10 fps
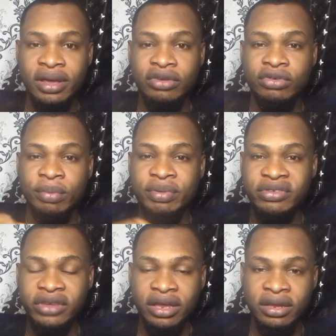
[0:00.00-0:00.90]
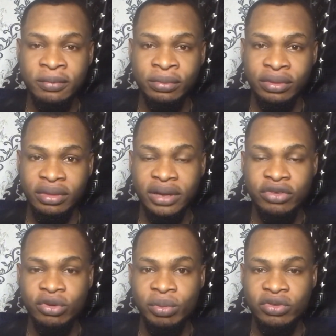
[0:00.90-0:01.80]
and drop inside
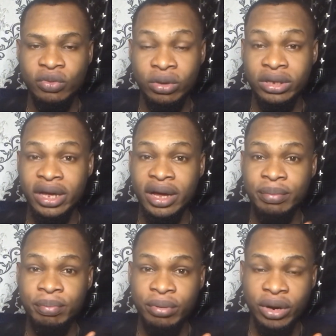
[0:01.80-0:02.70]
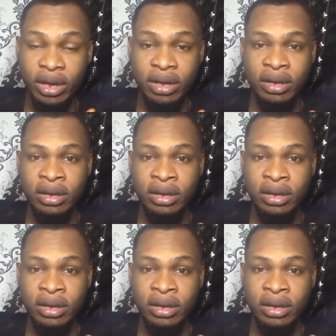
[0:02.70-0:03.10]
that your betting water and pray